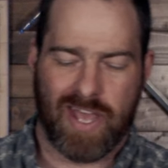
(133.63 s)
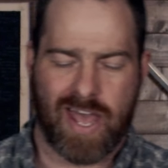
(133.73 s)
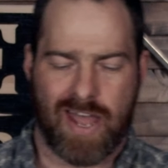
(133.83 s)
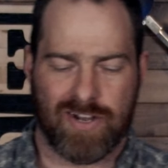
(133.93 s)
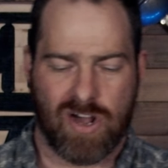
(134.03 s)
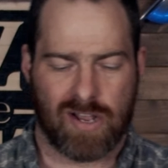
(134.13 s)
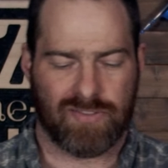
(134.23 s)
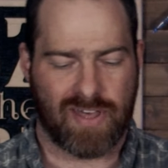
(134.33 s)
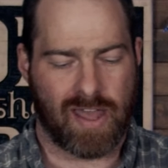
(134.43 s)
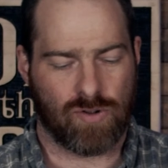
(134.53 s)
yeah, knock
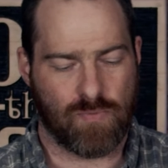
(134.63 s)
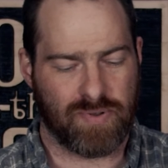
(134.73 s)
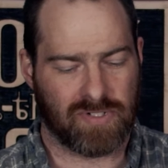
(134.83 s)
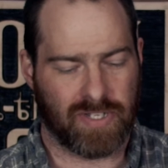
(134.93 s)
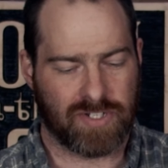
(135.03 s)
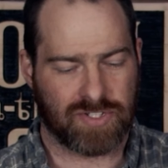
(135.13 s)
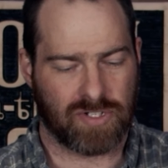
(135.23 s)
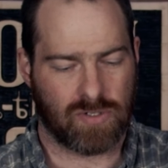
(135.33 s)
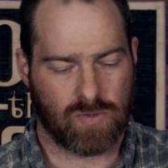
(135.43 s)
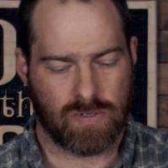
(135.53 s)
that open like
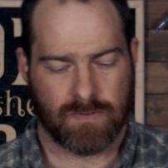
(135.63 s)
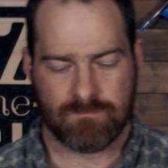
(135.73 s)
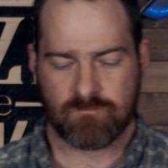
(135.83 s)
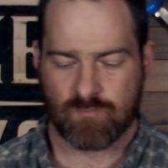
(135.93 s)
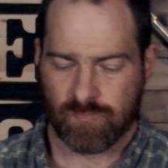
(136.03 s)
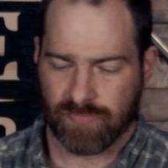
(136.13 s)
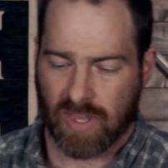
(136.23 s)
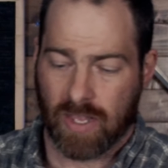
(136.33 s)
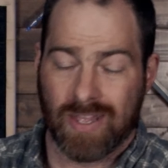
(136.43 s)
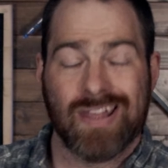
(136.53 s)
so.
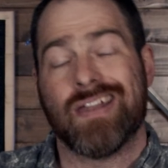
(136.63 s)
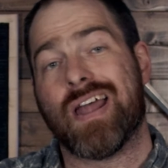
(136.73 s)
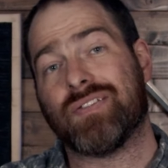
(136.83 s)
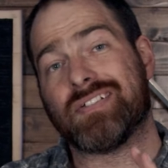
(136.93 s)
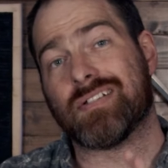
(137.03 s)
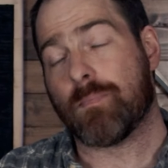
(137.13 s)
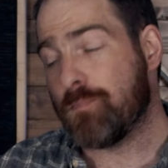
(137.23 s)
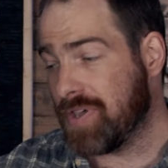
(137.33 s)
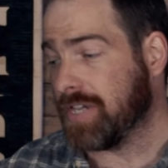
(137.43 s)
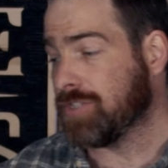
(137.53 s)
Now this is a
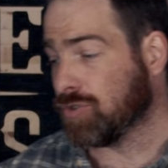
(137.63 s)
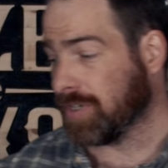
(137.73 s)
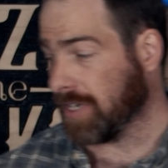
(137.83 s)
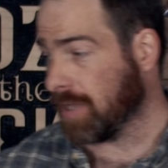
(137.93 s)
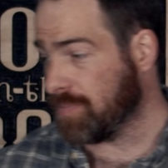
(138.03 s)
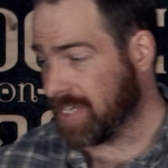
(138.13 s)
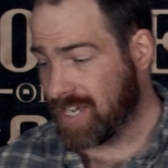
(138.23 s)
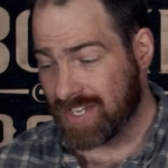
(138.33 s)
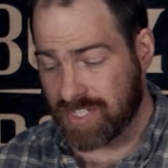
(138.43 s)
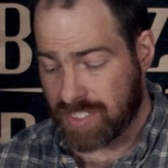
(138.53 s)
big drink, and
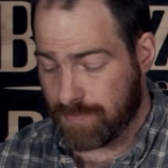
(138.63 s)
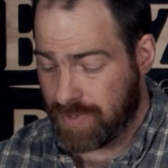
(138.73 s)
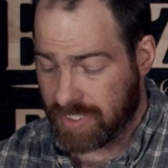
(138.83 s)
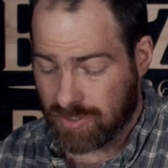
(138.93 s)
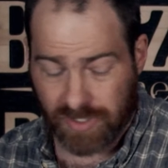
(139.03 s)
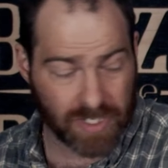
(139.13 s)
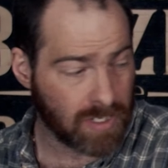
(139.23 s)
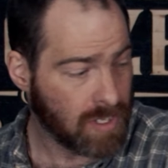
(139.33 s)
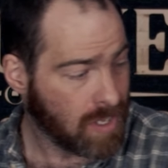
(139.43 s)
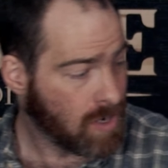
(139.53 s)
because it's a big
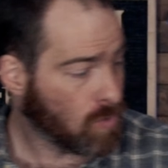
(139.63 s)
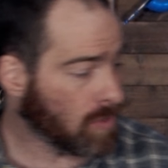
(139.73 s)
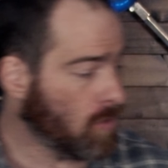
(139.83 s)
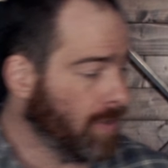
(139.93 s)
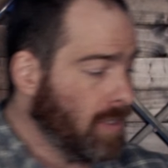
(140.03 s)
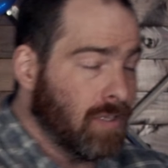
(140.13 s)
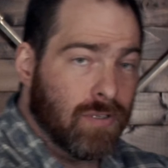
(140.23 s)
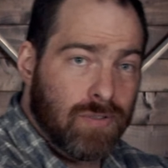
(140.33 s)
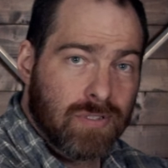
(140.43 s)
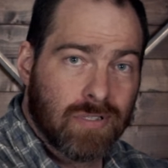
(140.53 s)
drink, we're going to
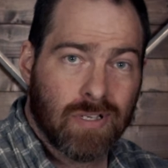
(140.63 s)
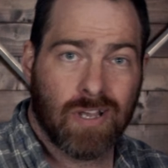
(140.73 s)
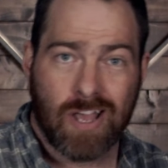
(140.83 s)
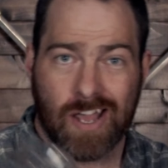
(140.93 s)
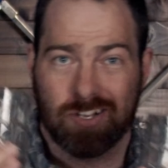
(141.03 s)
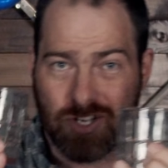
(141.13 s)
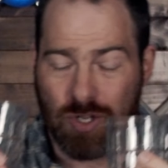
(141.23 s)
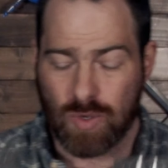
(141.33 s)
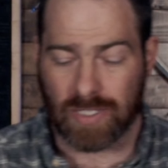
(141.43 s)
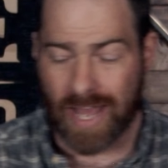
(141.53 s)
use
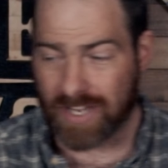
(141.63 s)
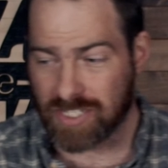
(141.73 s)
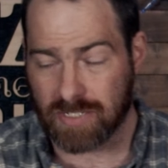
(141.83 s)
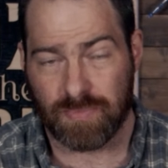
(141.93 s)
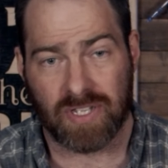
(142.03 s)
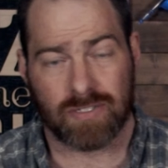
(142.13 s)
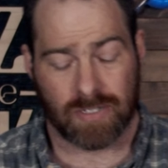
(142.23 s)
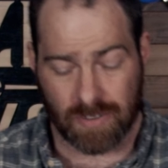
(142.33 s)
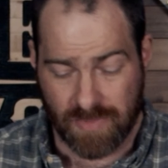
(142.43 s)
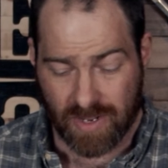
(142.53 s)
two glasses because
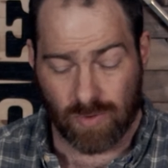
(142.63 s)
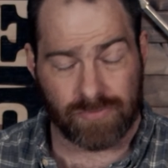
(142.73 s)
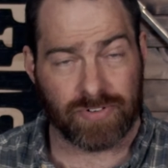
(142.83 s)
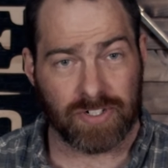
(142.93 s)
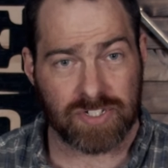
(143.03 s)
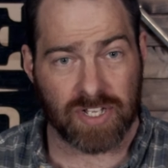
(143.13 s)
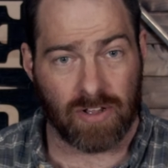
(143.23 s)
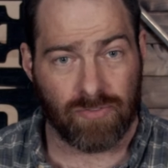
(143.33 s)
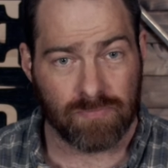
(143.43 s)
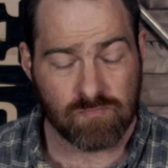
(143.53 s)
you're gonna make one for
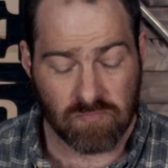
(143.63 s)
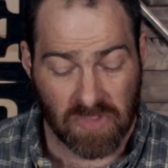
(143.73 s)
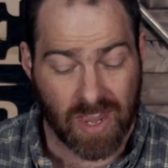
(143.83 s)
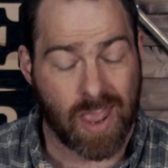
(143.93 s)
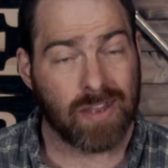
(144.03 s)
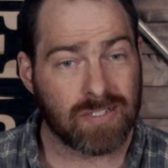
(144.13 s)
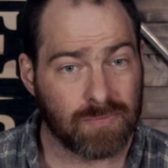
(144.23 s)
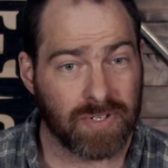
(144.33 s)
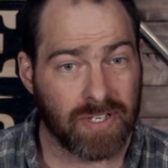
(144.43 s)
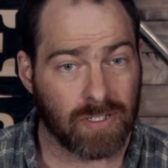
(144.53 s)
yourself and
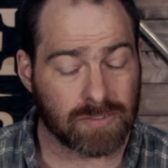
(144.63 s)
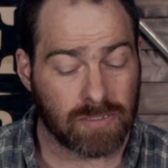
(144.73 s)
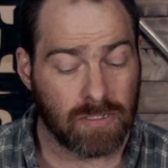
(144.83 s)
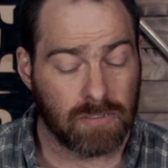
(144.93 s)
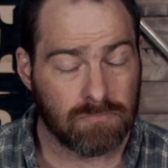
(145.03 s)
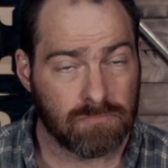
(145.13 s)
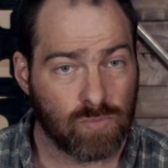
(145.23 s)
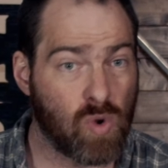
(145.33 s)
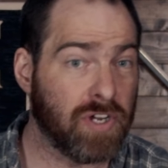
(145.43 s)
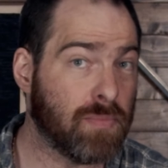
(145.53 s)
somebody else.
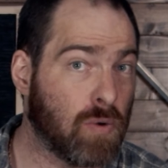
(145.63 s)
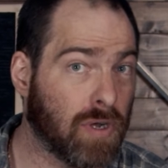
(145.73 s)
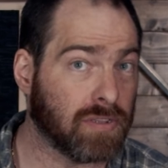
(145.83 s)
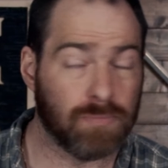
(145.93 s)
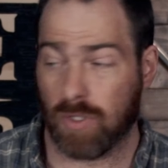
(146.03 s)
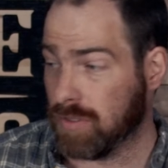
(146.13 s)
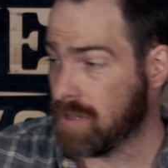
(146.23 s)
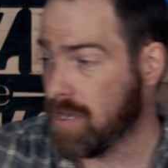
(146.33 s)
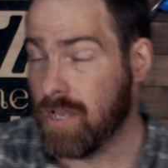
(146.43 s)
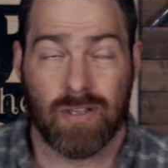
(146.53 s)
Well, you might want them
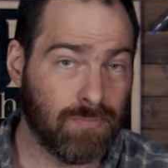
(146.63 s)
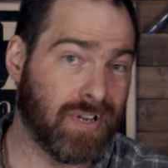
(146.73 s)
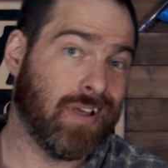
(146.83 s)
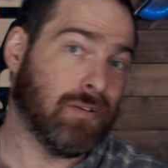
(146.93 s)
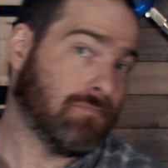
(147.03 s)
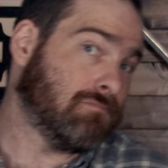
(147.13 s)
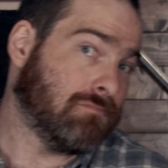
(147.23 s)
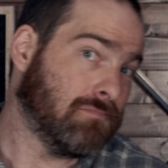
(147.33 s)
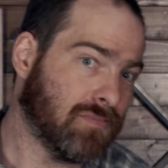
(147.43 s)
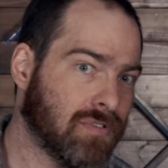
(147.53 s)
both. But hey,
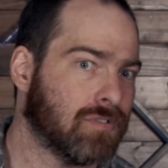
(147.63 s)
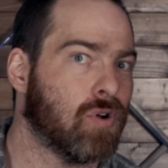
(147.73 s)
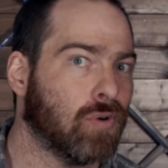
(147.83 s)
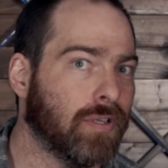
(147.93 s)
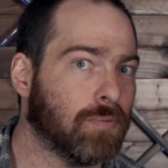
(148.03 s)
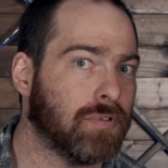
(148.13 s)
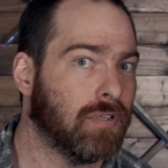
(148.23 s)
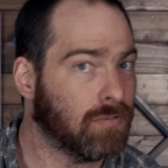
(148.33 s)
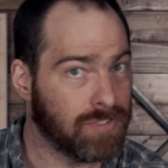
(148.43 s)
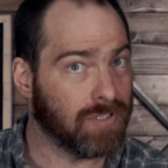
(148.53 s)
totally up
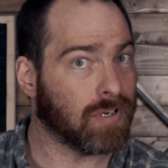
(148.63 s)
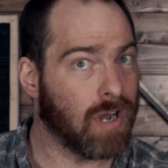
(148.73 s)
to you, to your